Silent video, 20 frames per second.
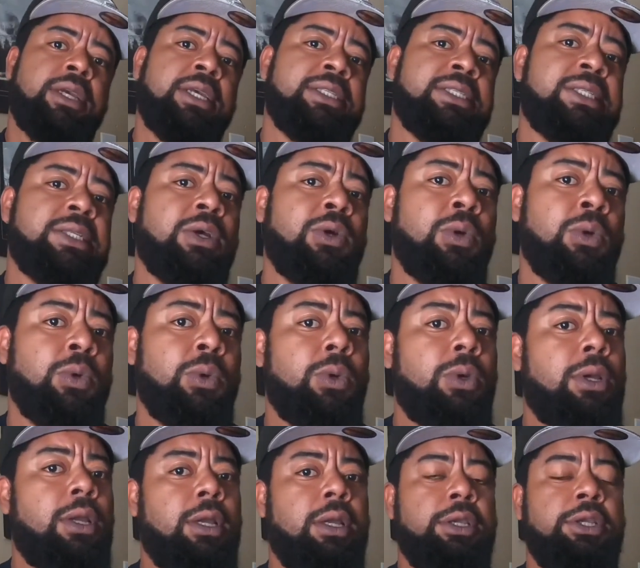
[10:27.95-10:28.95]
you know, I
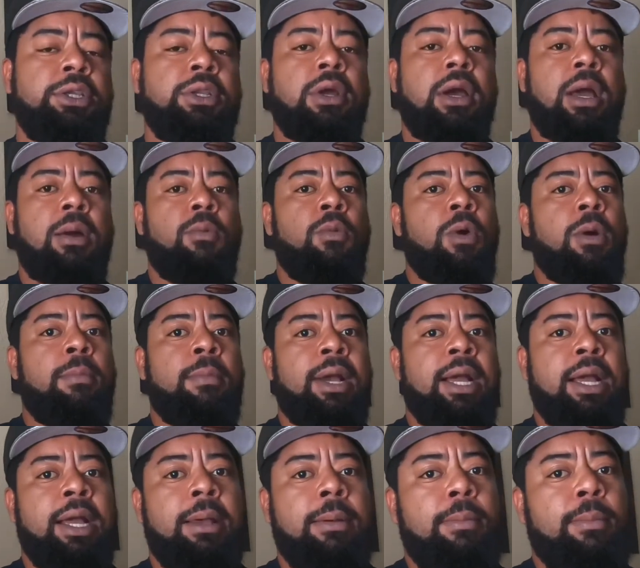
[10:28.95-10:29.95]
want
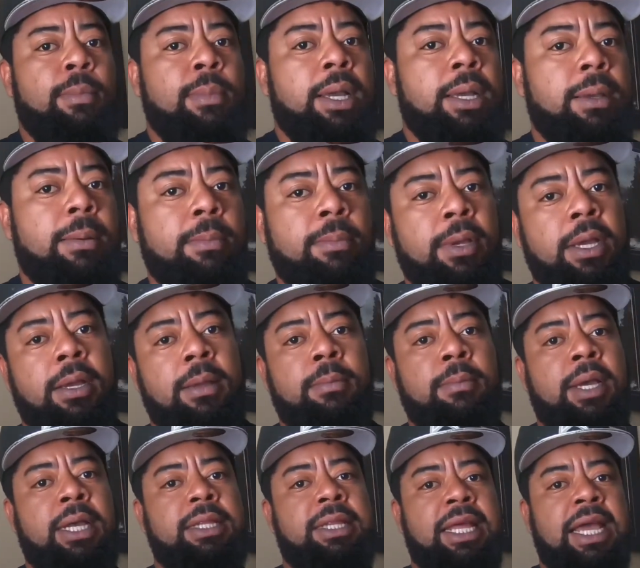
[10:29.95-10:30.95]
my
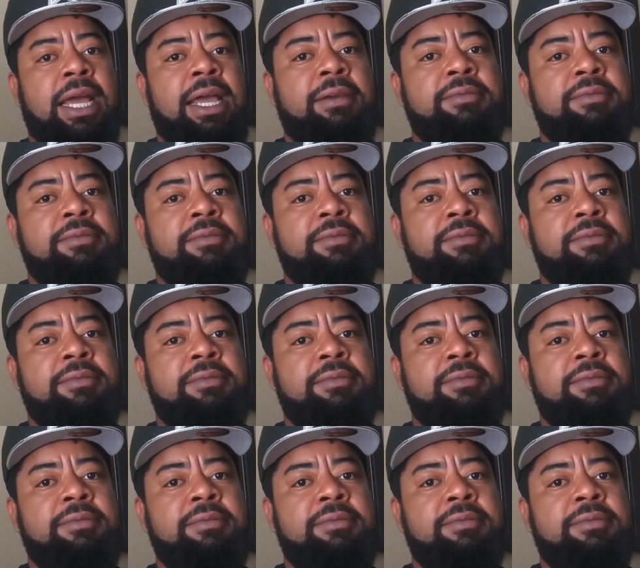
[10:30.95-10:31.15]
livestock,